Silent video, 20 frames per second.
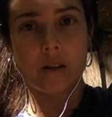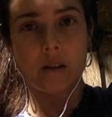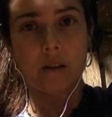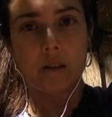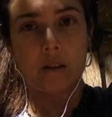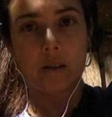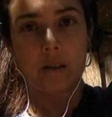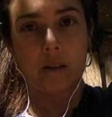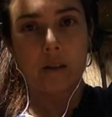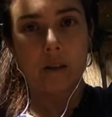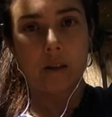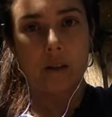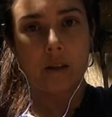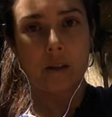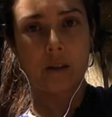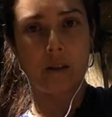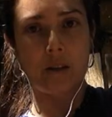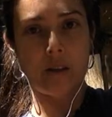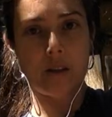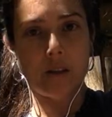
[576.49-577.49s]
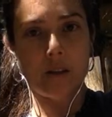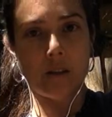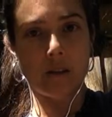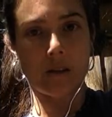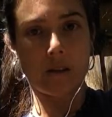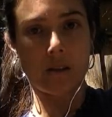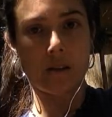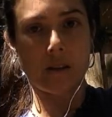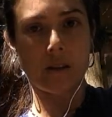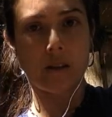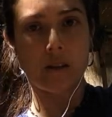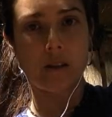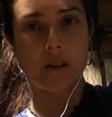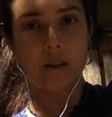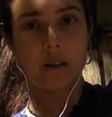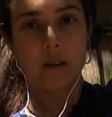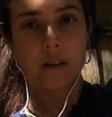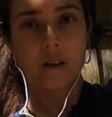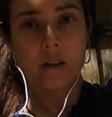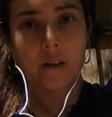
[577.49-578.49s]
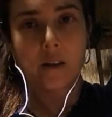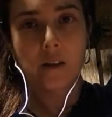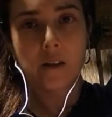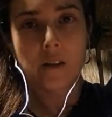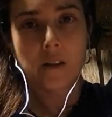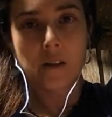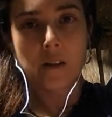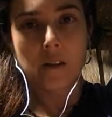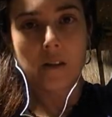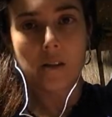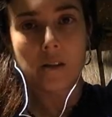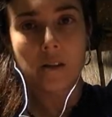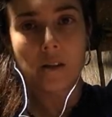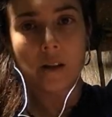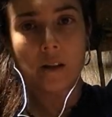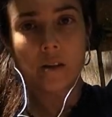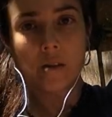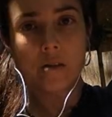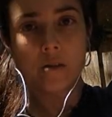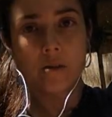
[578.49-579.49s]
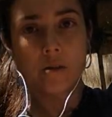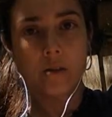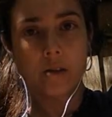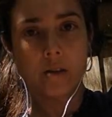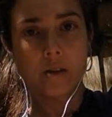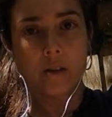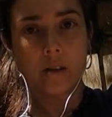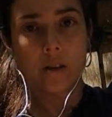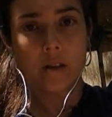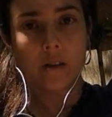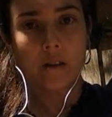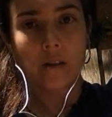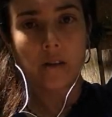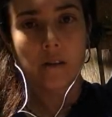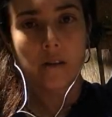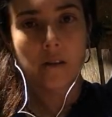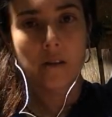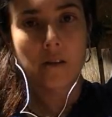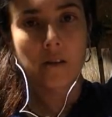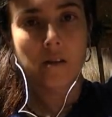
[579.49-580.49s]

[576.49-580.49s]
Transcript: This way and this way. Just down toward your knuckles.